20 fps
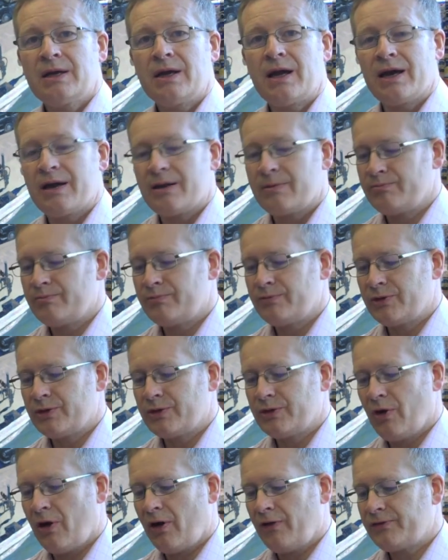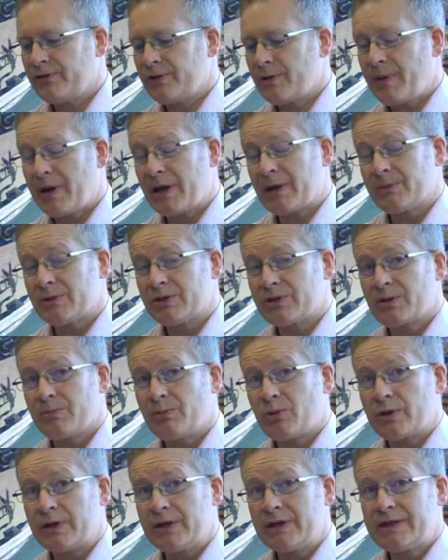Um, often the pigments
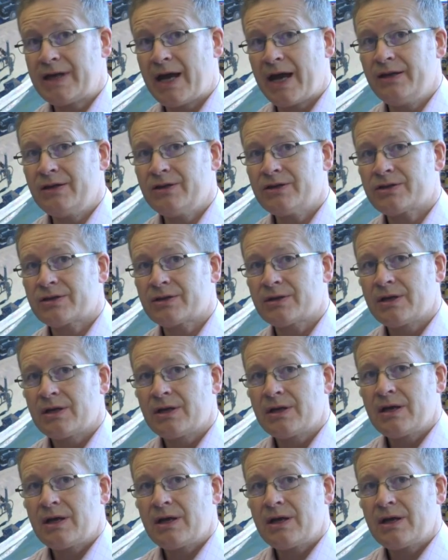are more intense.